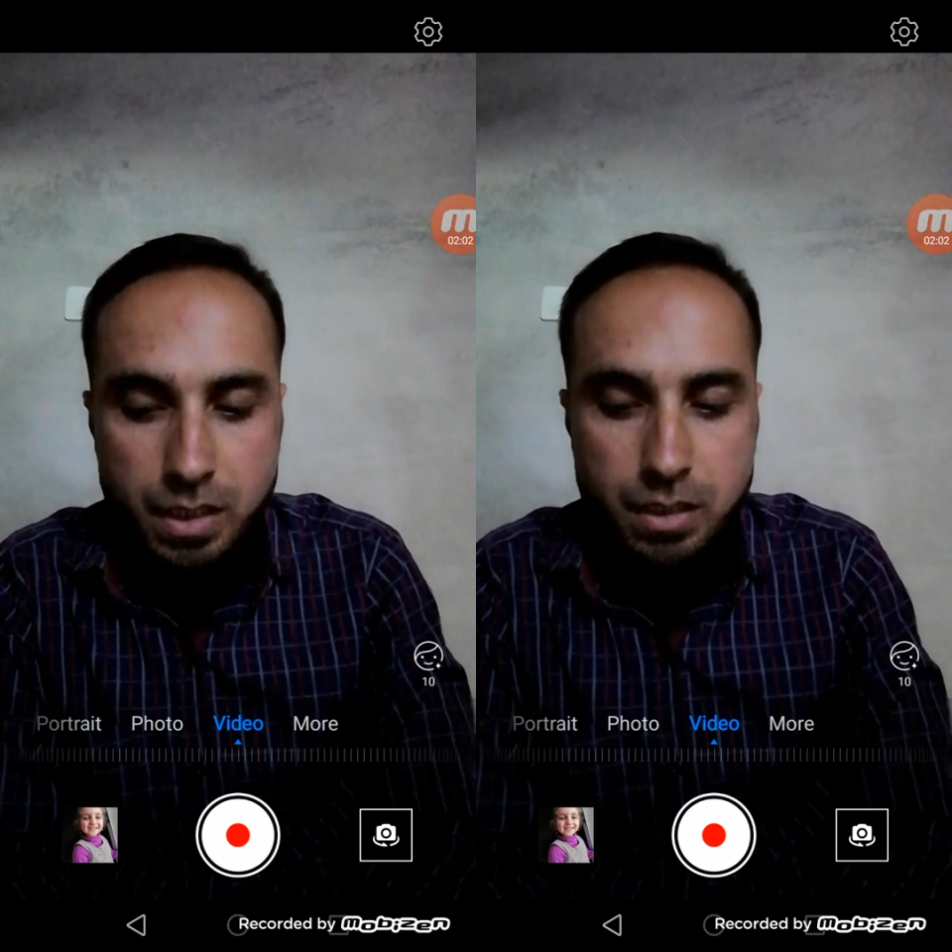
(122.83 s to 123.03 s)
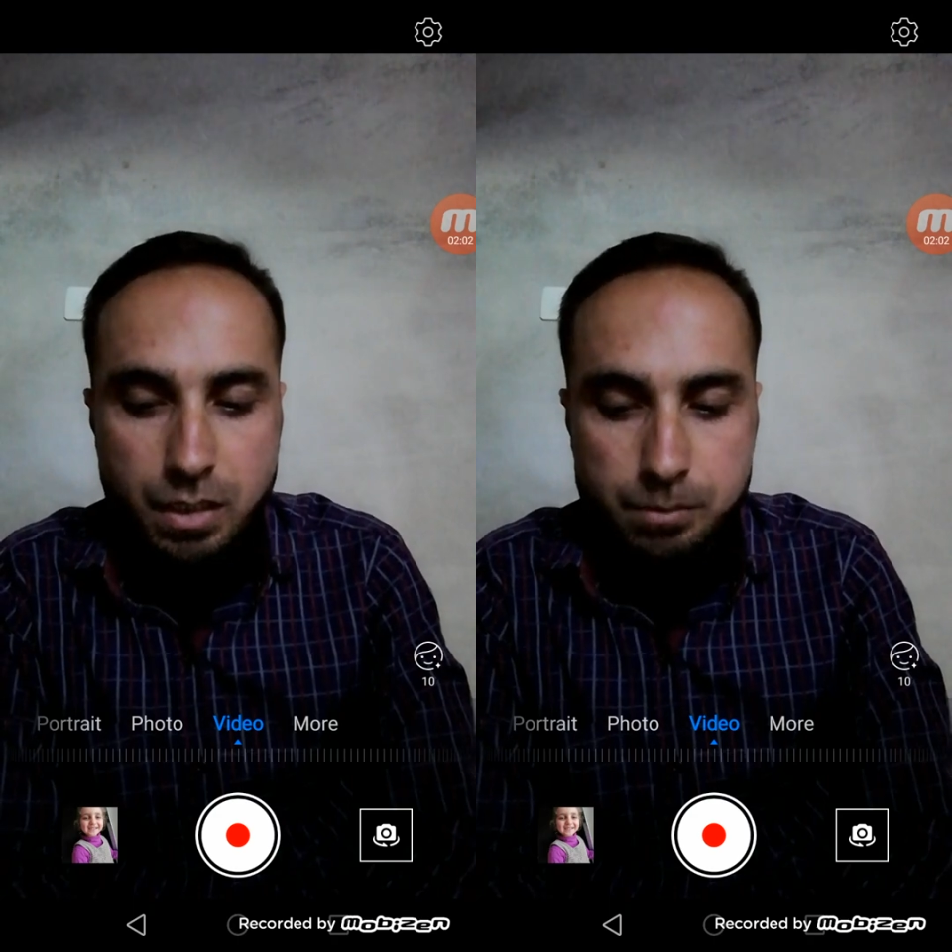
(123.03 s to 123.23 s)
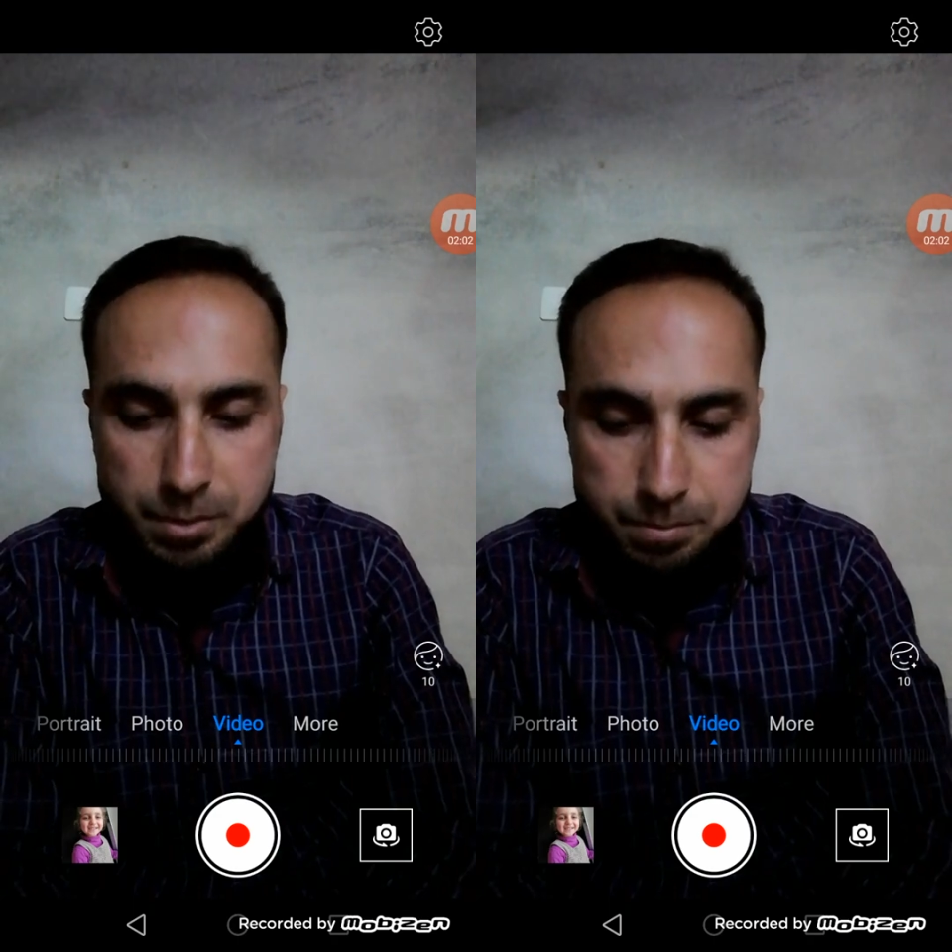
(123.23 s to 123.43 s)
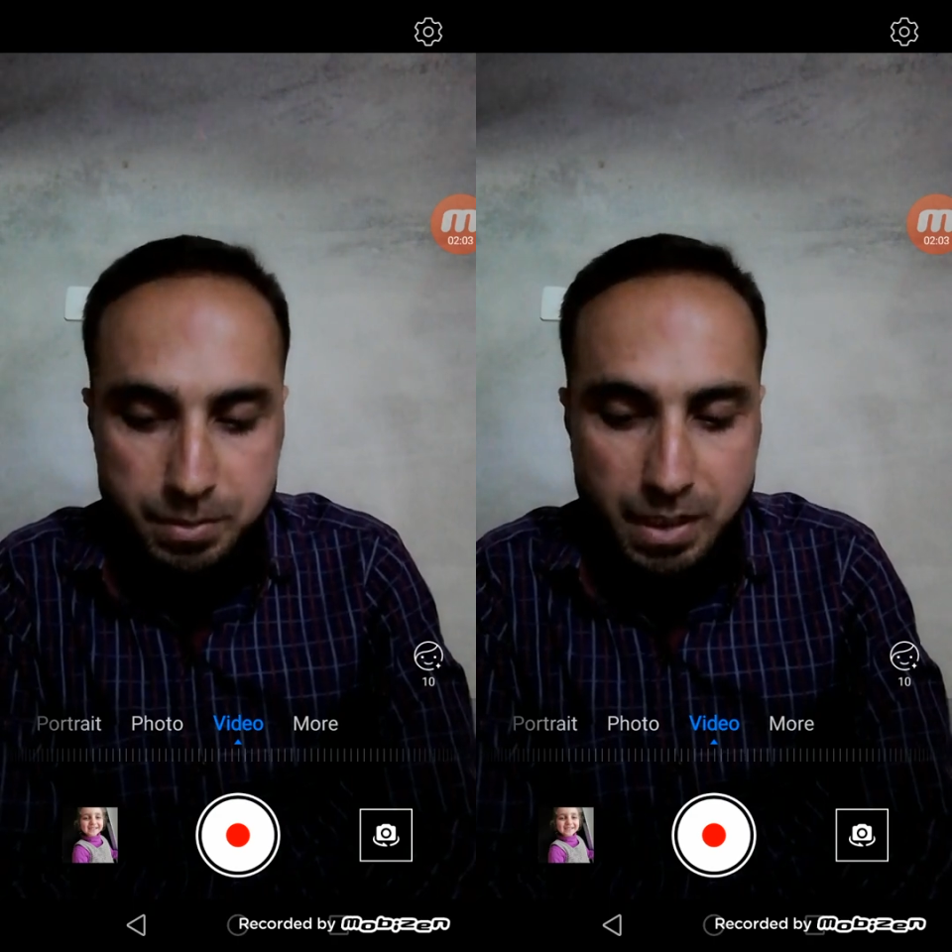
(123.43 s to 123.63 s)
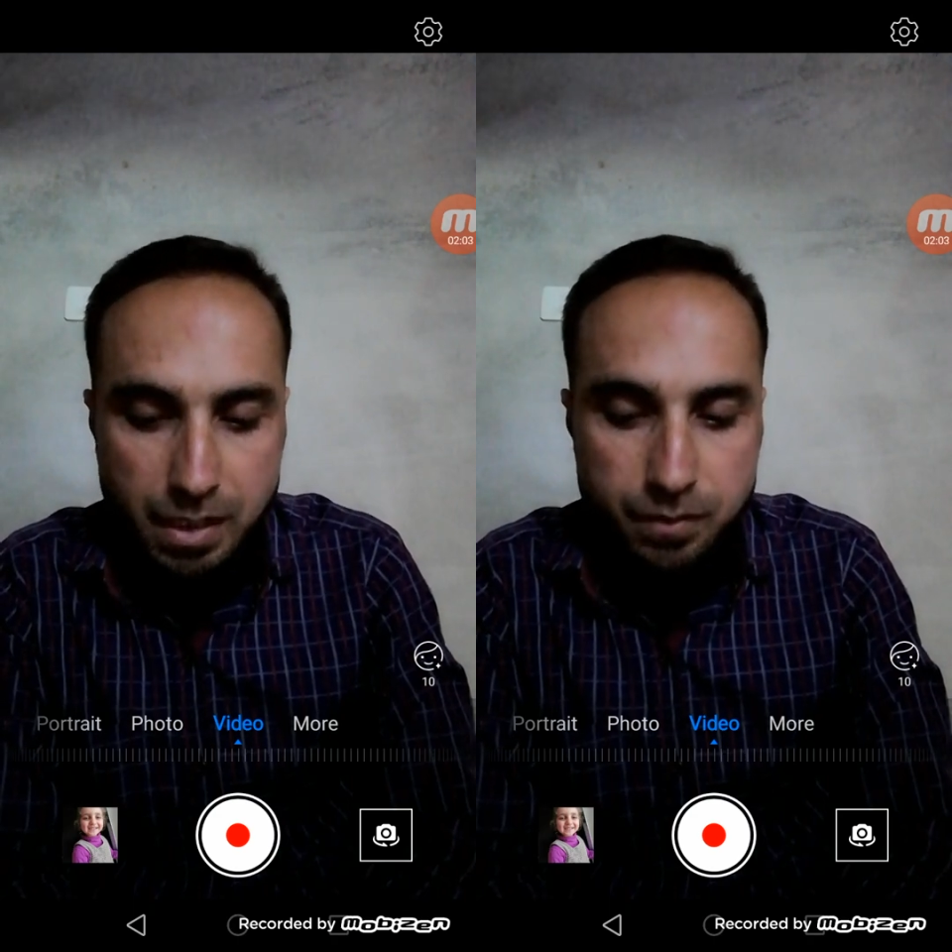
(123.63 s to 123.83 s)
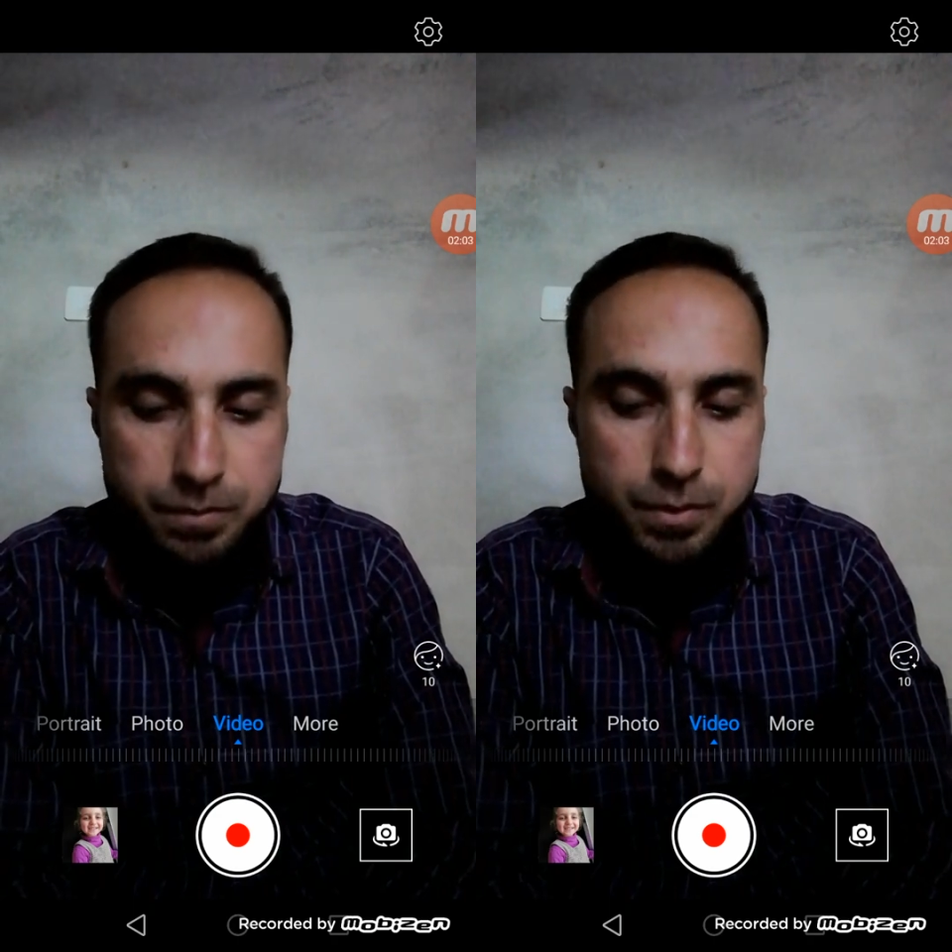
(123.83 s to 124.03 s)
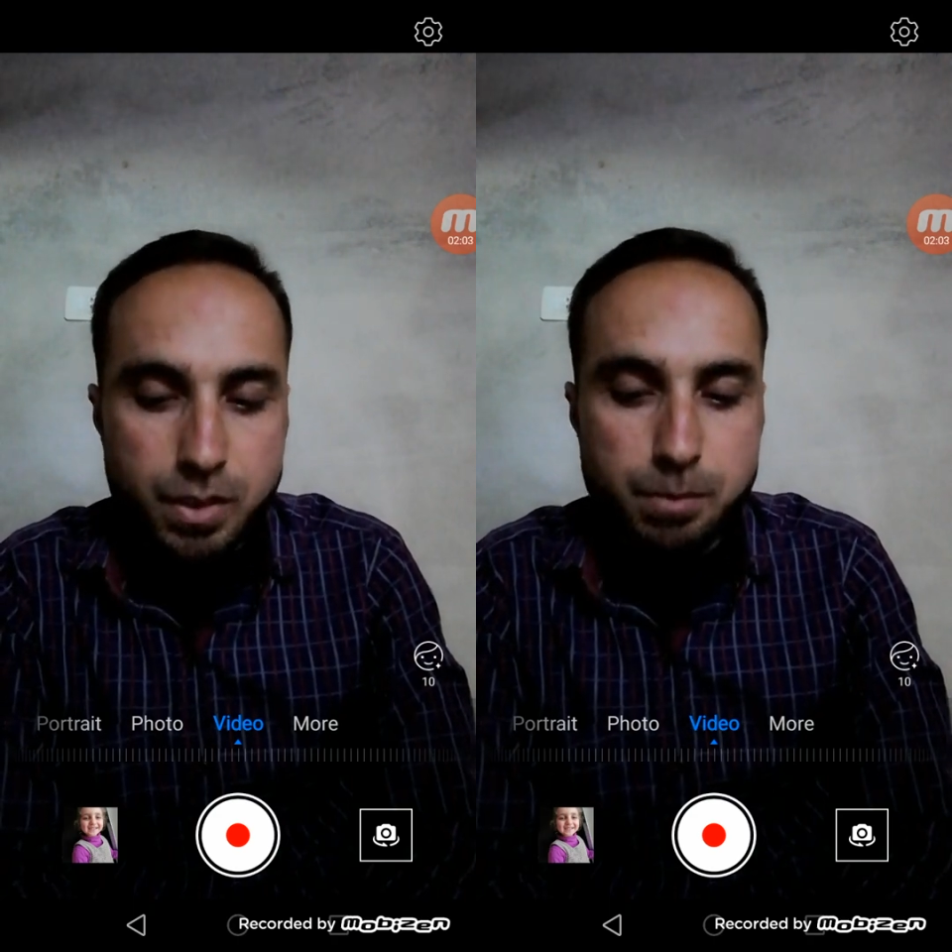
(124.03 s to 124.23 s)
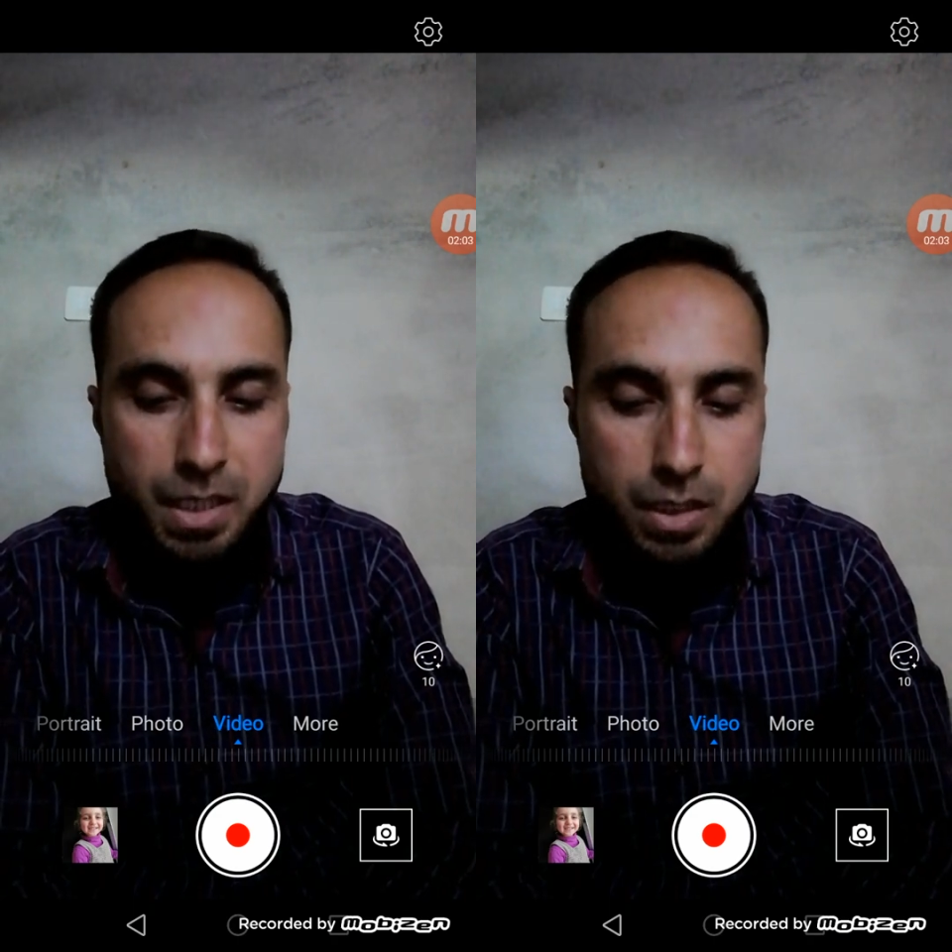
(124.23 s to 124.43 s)
in Namibia for
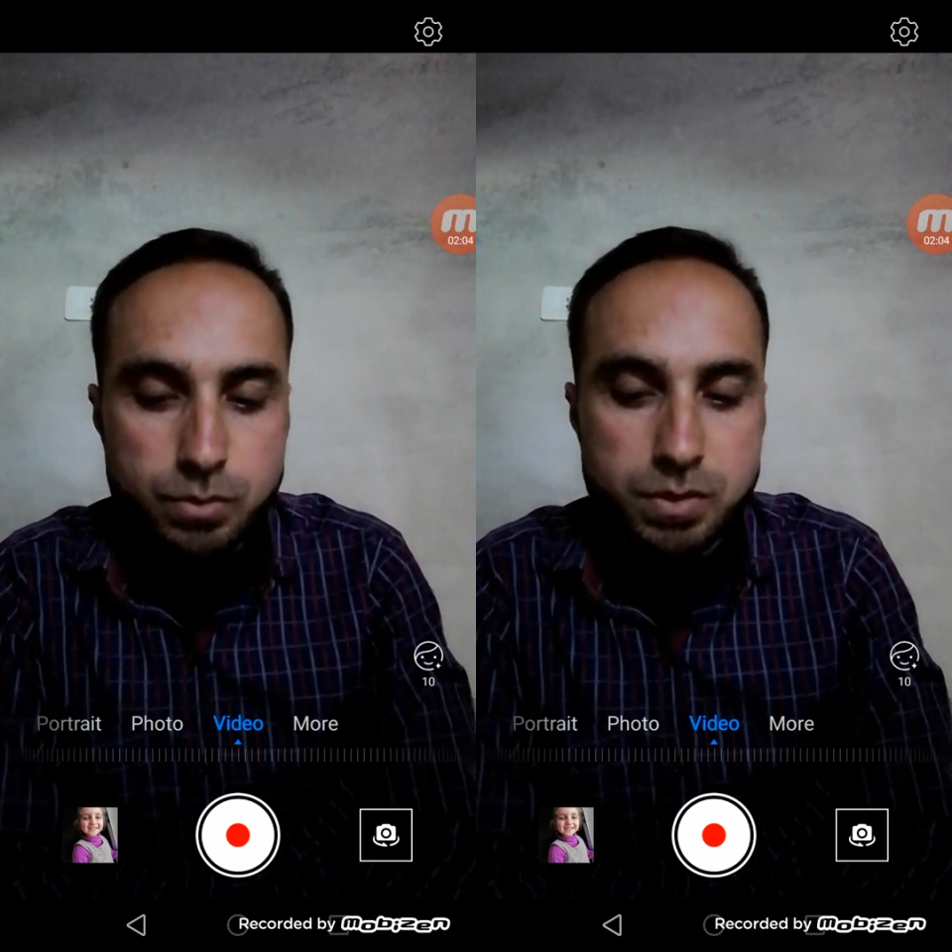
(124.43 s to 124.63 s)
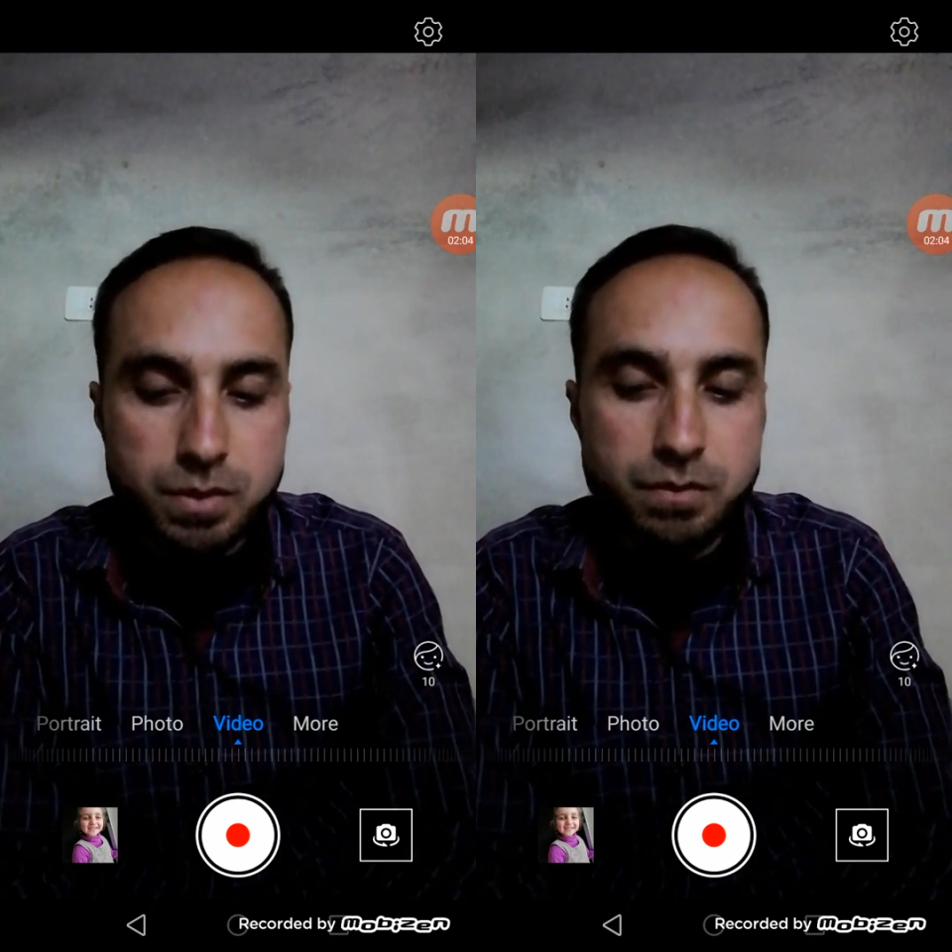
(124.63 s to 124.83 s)
about